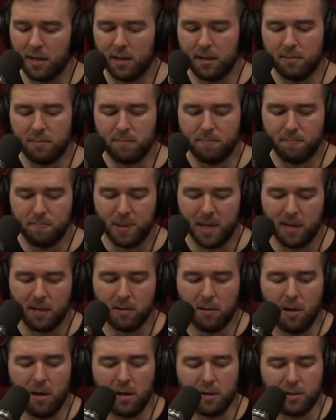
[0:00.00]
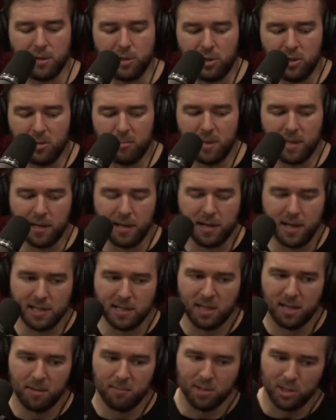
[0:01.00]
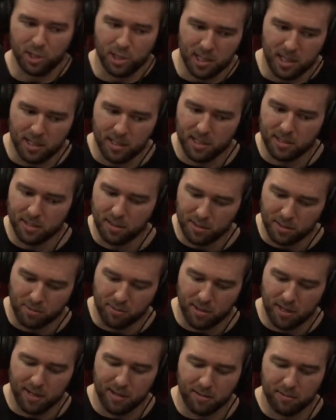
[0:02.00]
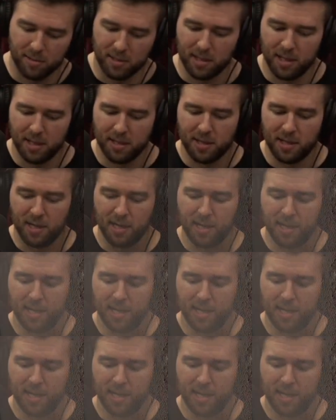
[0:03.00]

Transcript: a big long tube that connects to the machine that's on the ground, and then it